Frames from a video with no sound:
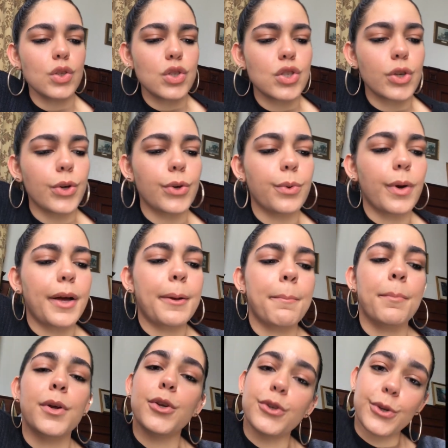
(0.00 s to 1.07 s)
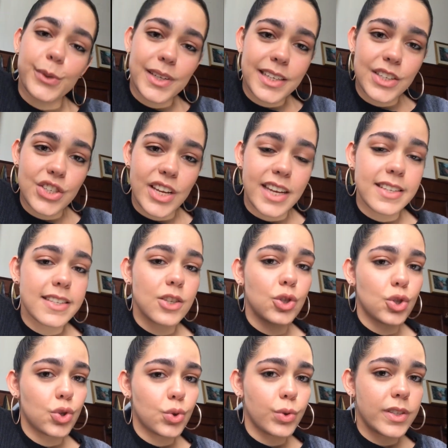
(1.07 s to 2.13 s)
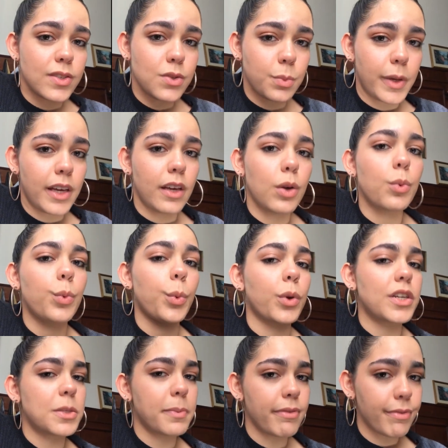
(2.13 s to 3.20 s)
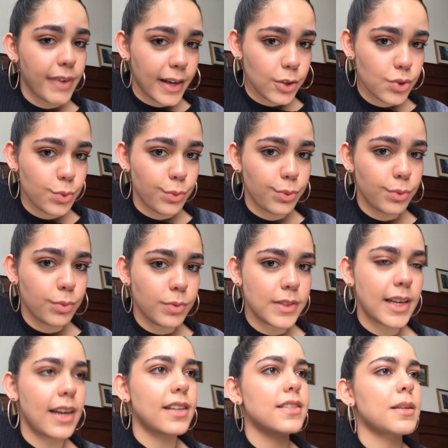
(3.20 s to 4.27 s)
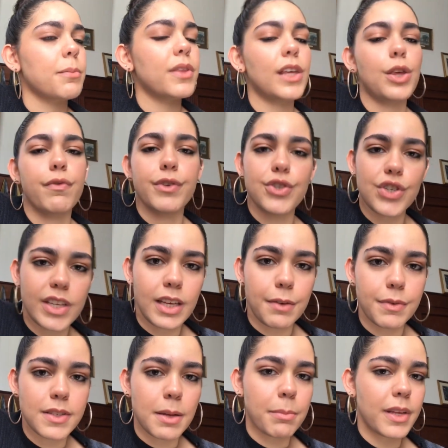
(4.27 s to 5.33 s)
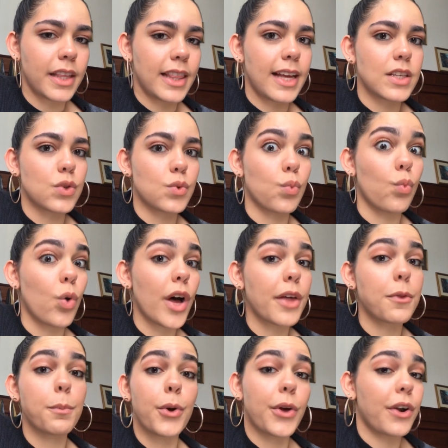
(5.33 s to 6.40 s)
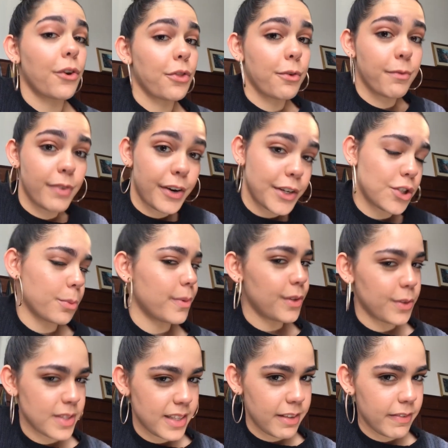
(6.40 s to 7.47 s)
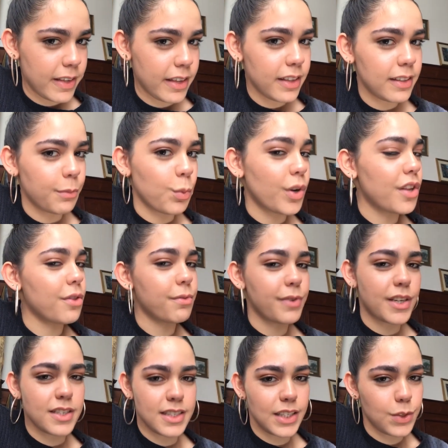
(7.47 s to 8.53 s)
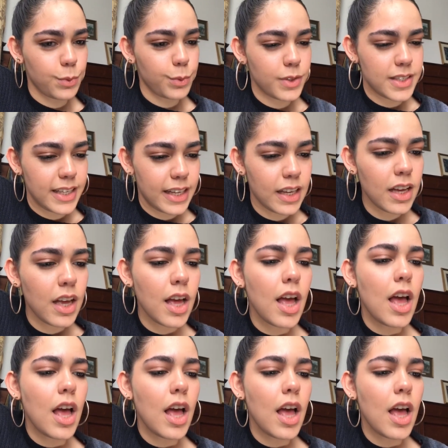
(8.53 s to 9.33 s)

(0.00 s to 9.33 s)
so no cliches, short and sweet. We want it to be factual. Tell us something you've achieved, something that's worth putting on the very top of your CV. One of the first things we'll see.